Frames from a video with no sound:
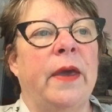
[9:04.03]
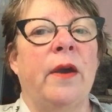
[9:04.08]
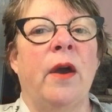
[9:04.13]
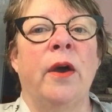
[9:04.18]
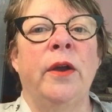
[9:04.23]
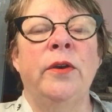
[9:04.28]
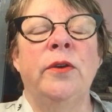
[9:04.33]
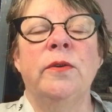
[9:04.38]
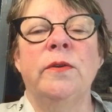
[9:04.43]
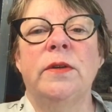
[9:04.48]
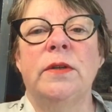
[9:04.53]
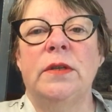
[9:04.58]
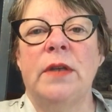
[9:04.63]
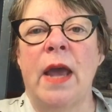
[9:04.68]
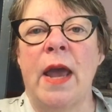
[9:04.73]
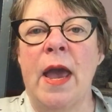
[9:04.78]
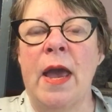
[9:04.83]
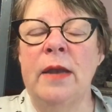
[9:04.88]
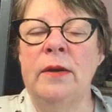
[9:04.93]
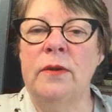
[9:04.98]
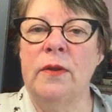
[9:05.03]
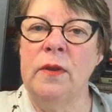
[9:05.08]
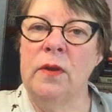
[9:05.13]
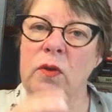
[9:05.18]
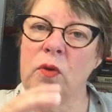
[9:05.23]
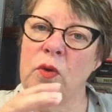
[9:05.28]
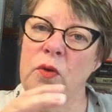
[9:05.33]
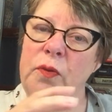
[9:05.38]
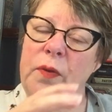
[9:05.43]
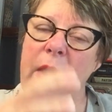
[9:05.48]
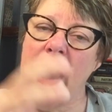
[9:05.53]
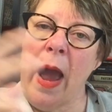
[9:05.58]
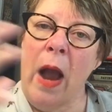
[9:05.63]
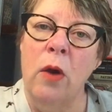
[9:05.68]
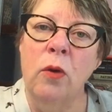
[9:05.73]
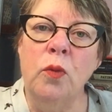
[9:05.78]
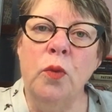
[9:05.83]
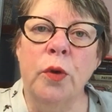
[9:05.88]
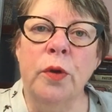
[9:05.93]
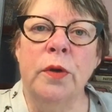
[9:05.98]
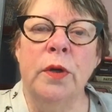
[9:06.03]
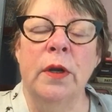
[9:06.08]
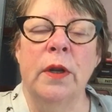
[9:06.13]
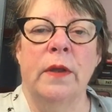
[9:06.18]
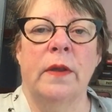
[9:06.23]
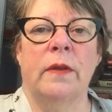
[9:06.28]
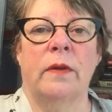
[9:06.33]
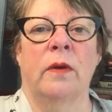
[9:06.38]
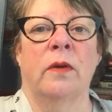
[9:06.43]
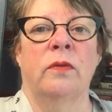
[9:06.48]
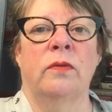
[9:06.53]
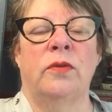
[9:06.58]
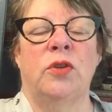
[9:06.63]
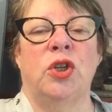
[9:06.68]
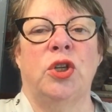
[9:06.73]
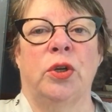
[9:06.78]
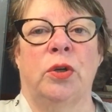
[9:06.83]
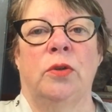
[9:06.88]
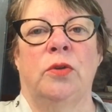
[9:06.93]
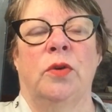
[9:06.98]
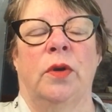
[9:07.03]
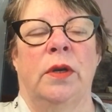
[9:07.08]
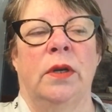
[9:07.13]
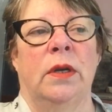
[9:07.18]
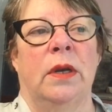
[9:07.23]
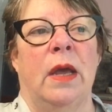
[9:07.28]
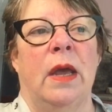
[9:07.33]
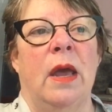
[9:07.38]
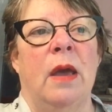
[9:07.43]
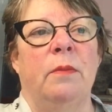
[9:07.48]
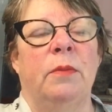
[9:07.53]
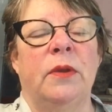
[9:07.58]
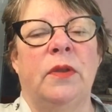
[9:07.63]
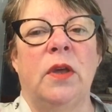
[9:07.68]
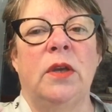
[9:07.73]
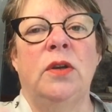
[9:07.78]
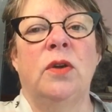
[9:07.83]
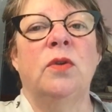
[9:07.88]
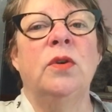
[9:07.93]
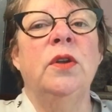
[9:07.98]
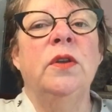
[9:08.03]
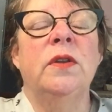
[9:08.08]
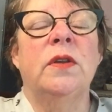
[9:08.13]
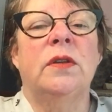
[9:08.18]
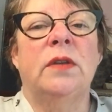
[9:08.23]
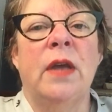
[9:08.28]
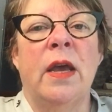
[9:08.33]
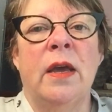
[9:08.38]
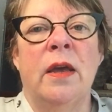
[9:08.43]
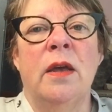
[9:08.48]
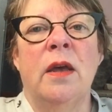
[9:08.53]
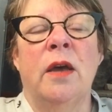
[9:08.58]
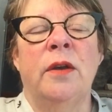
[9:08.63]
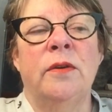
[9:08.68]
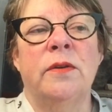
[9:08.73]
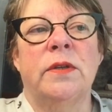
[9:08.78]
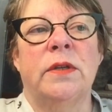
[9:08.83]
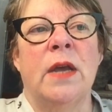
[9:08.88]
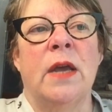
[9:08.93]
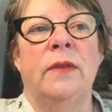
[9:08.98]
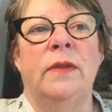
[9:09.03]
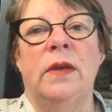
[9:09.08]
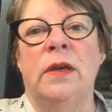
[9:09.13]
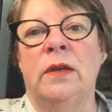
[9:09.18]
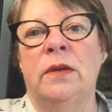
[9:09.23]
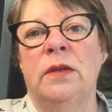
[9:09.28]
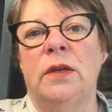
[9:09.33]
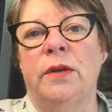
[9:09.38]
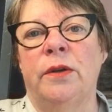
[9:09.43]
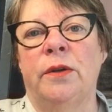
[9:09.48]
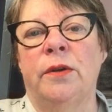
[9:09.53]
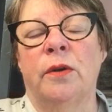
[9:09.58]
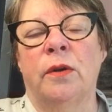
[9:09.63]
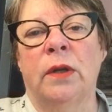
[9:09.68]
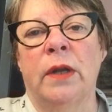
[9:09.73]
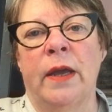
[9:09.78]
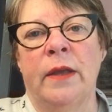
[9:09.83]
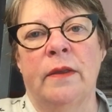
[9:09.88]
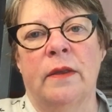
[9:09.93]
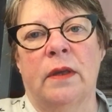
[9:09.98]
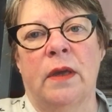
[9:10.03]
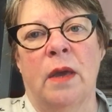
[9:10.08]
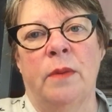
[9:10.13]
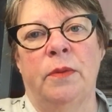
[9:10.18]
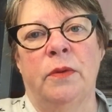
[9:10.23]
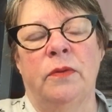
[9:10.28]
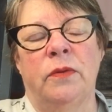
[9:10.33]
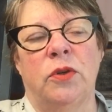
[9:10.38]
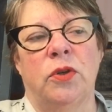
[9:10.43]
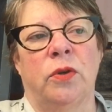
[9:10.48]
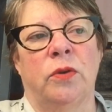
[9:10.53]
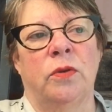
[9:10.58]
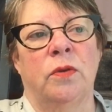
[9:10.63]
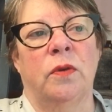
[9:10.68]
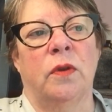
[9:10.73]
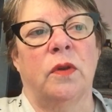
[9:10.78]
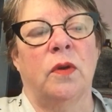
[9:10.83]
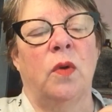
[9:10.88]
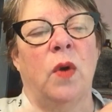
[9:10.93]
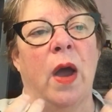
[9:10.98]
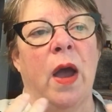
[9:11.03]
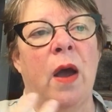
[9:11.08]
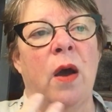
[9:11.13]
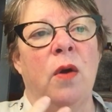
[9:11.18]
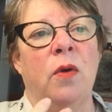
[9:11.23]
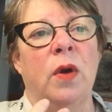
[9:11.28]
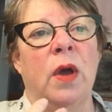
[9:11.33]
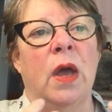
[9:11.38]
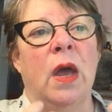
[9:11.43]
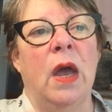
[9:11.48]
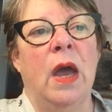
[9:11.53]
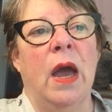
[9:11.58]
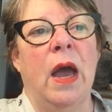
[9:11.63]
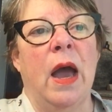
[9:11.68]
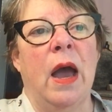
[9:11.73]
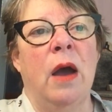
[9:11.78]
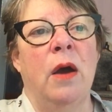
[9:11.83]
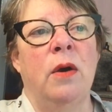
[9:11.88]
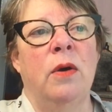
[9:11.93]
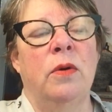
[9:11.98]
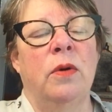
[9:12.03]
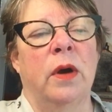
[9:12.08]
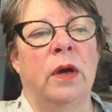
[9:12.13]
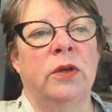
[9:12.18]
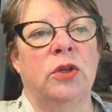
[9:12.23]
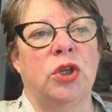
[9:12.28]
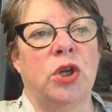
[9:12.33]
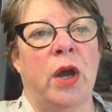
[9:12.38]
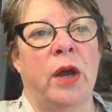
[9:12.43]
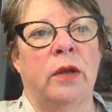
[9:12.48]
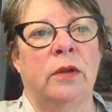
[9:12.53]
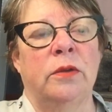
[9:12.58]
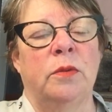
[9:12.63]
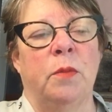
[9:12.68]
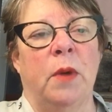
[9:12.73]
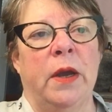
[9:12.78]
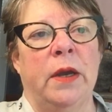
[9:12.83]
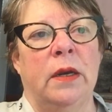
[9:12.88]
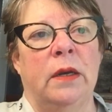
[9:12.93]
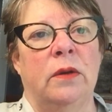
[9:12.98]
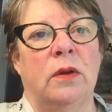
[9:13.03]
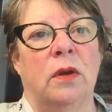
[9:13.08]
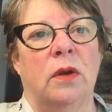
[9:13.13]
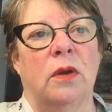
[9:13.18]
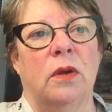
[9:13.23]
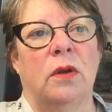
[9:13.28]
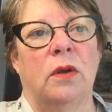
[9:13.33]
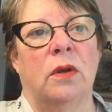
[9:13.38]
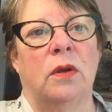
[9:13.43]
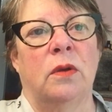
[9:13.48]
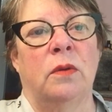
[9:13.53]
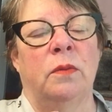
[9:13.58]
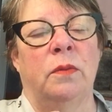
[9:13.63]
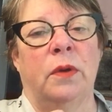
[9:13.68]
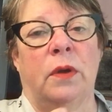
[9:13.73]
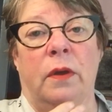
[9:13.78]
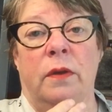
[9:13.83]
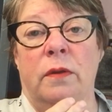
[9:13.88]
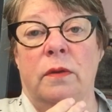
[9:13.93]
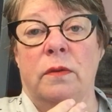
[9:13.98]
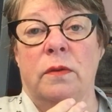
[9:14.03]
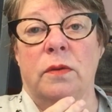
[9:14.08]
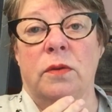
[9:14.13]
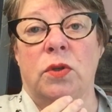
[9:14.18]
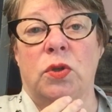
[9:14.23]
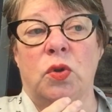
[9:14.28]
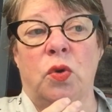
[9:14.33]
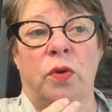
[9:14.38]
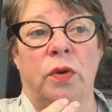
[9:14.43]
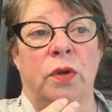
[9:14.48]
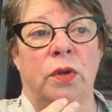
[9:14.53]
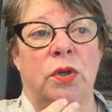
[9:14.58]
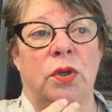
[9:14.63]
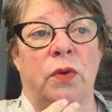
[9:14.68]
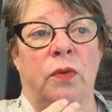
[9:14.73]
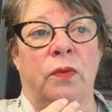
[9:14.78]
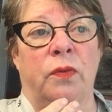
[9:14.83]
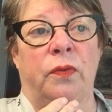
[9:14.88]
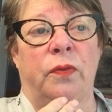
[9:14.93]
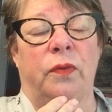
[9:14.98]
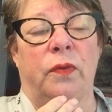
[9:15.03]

understand the sort of outwardness of children, but they don't understand the interior landscape of children. So how a child might, because there's a shortage of